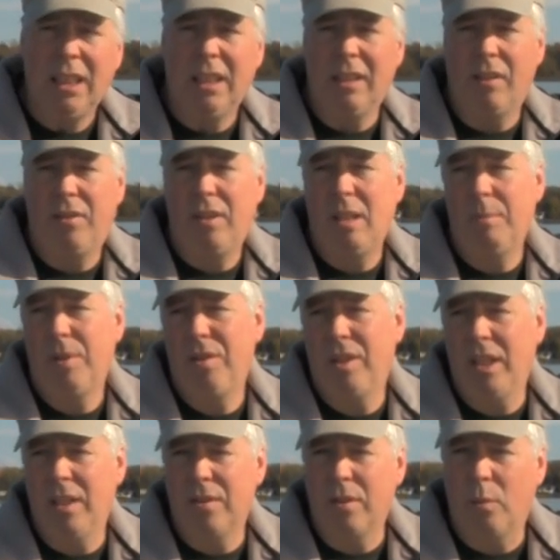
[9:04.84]
The Chi
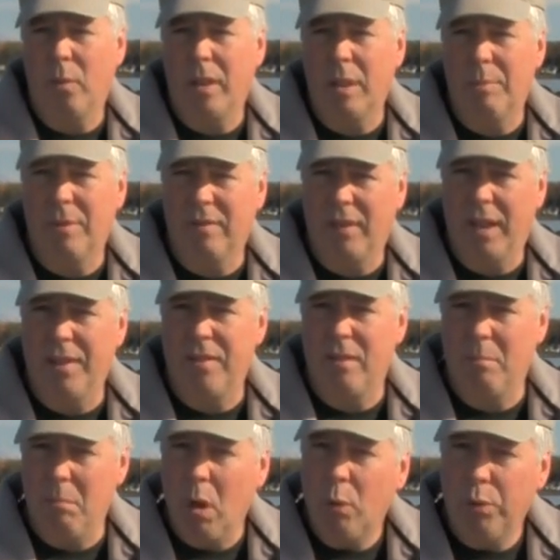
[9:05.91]
machine is the one that provides the
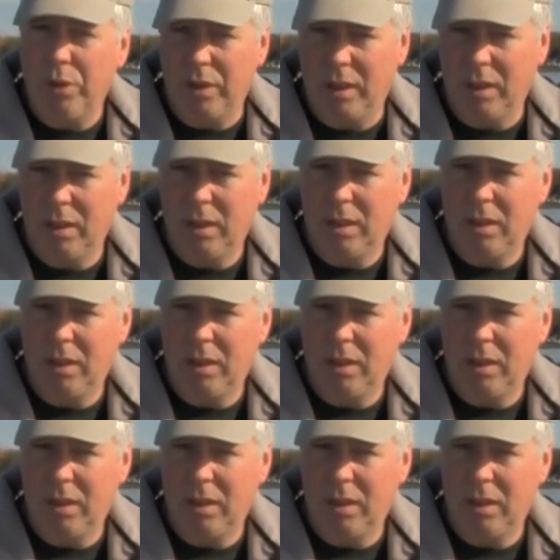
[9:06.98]
motion,